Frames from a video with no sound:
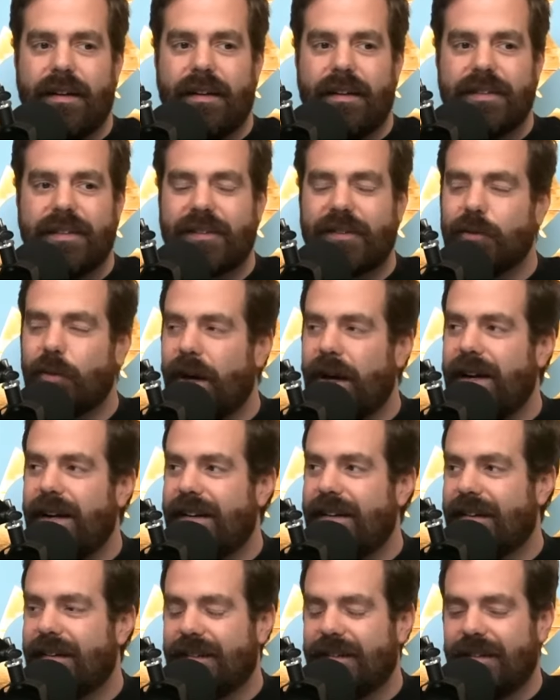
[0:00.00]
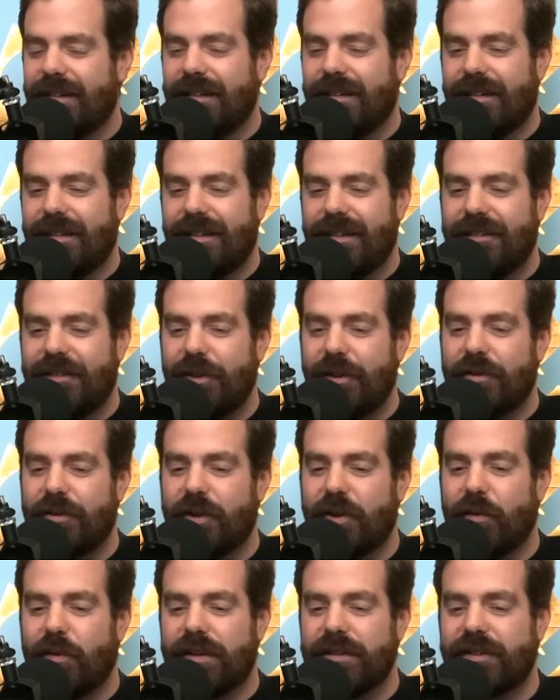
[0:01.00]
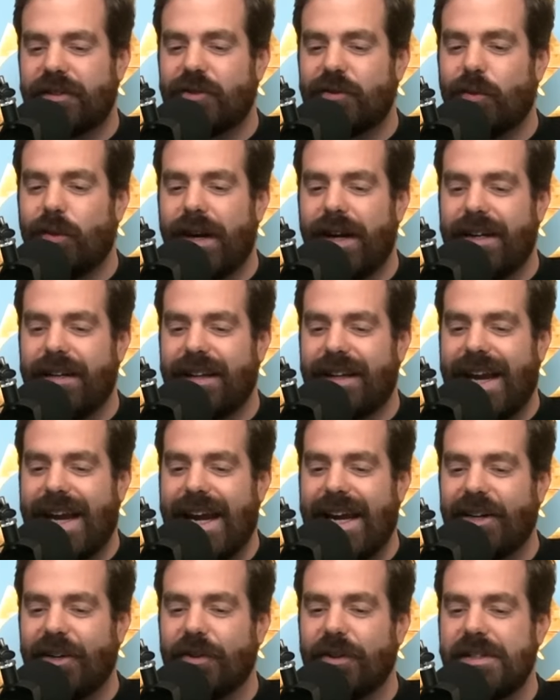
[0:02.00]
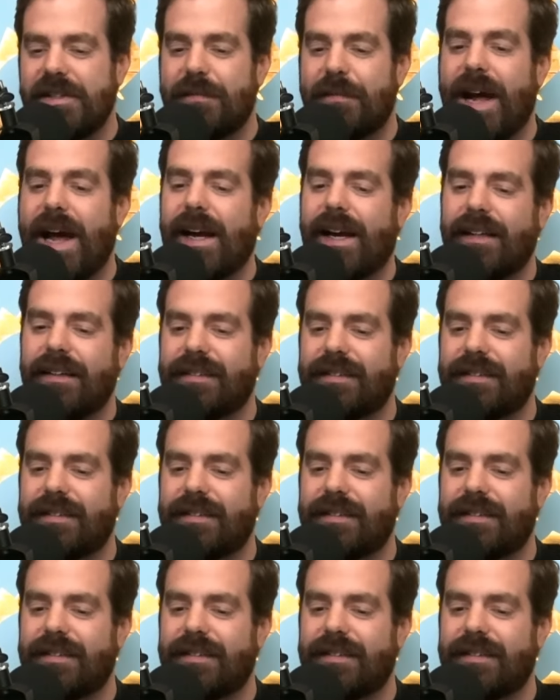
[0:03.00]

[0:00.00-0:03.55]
Suede, 001 Suede, the candle is back in